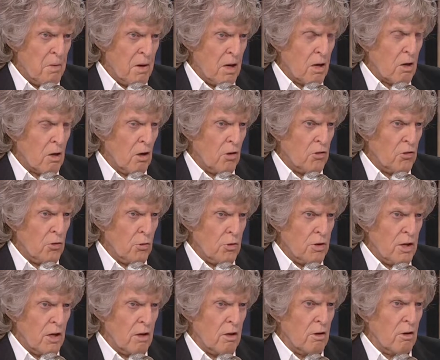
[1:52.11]
because you
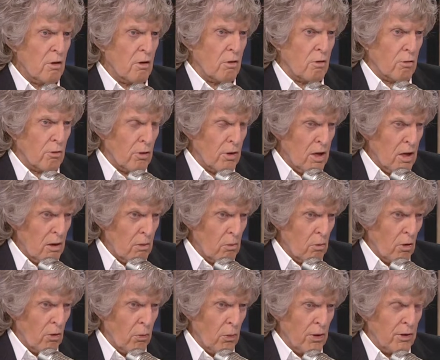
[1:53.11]
didn't agree
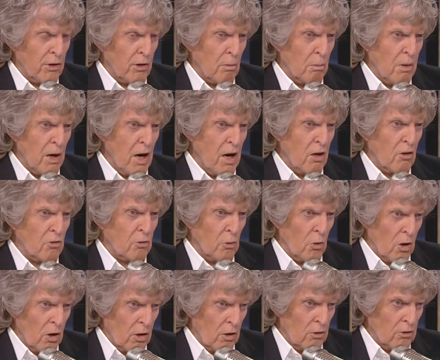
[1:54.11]
with what their bias
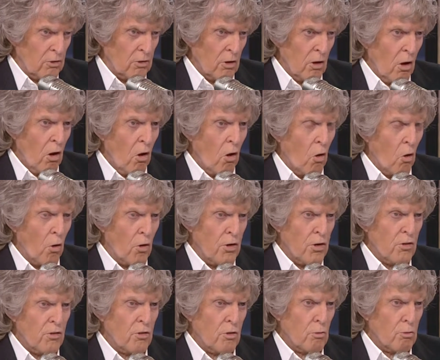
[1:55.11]
was, or
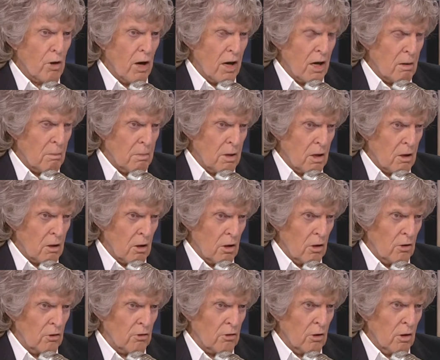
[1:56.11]
did you write it
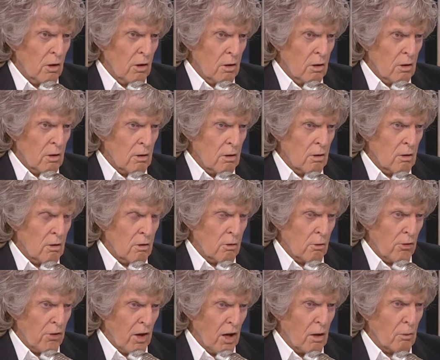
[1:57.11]
because
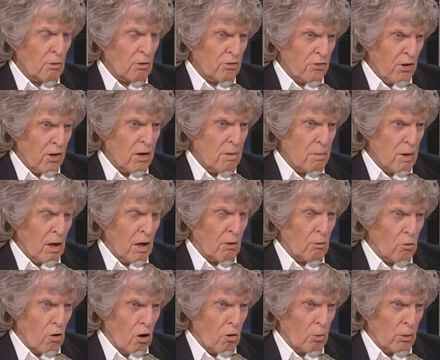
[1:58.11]
you thought it was fundamentally
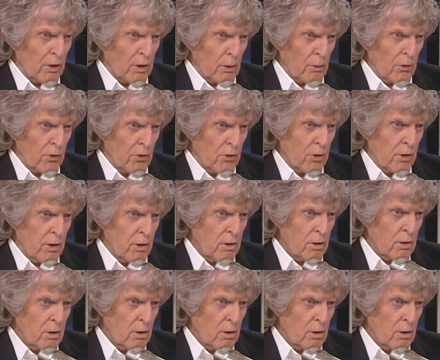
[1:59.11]
wrong what they were doing?